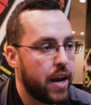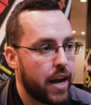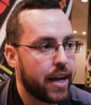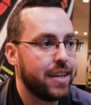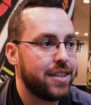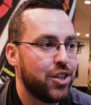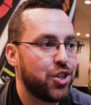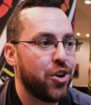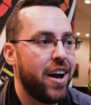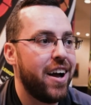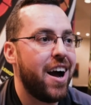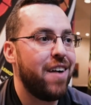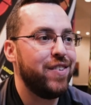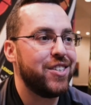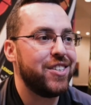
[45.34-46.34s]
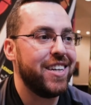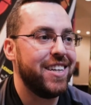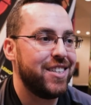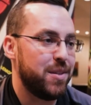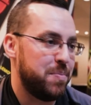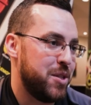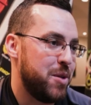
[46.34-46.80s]
then I got to try, obviously, in
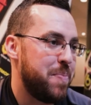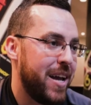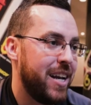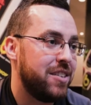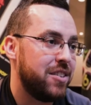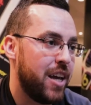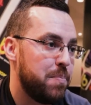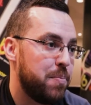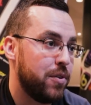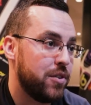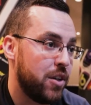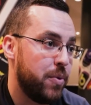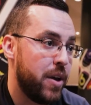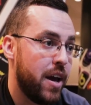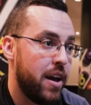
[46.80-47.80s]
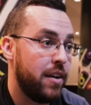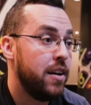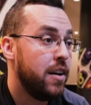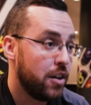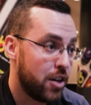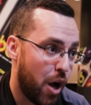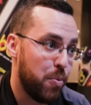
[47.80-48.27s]
some of the beta samples that we had
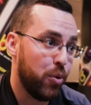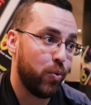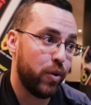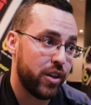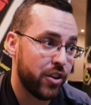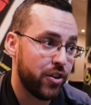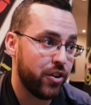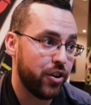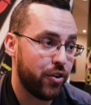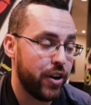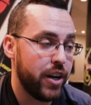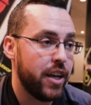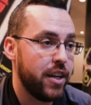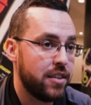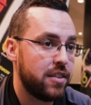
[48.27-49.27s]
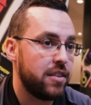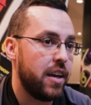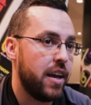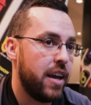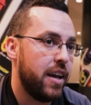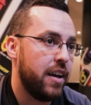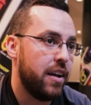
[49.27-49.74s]
coupled with other ingredients,
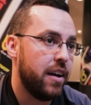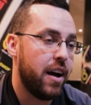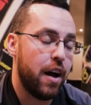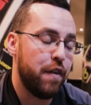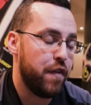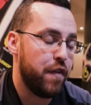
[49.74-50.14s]
and uh, I